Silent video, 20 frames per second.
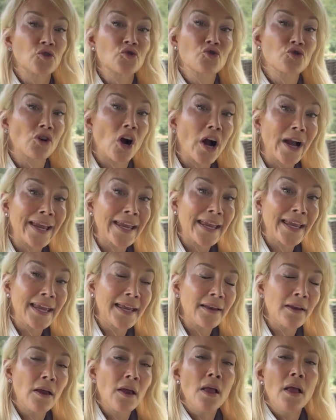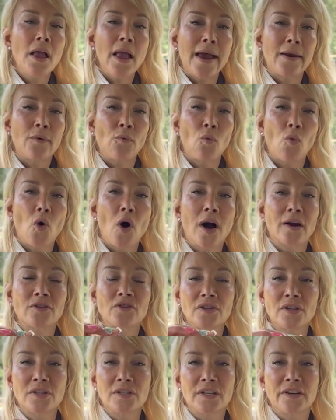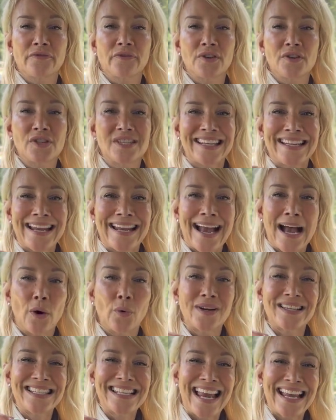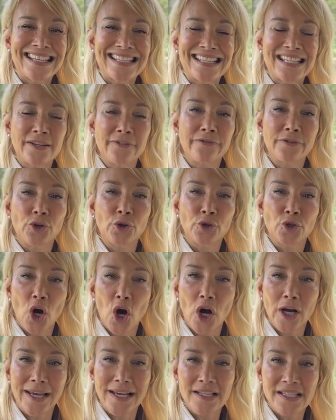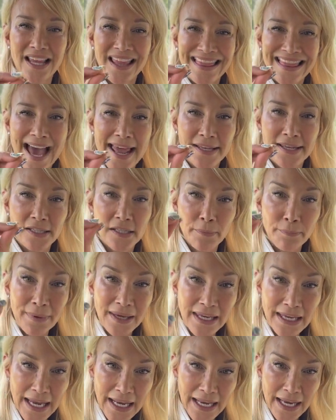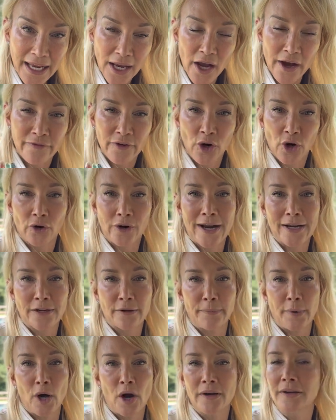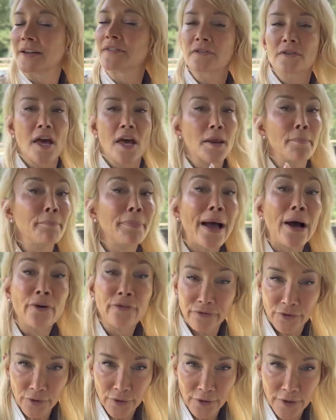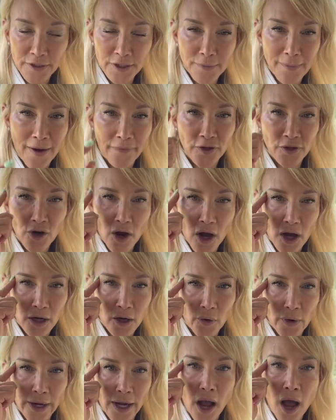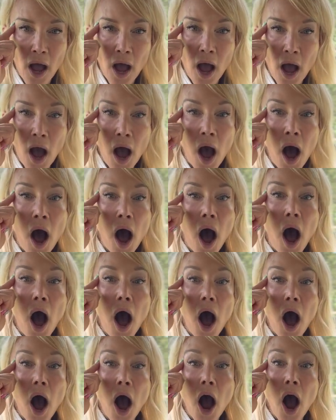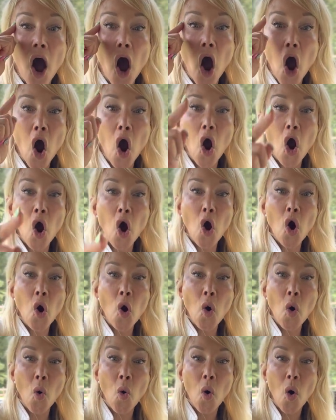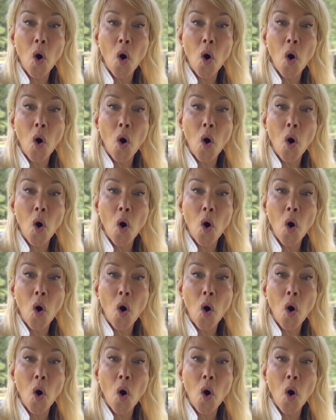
trying it and watch the difference in how attentive your dog is. That is the beginning of a correct bond. It's not about food. It's about the dog going, oh,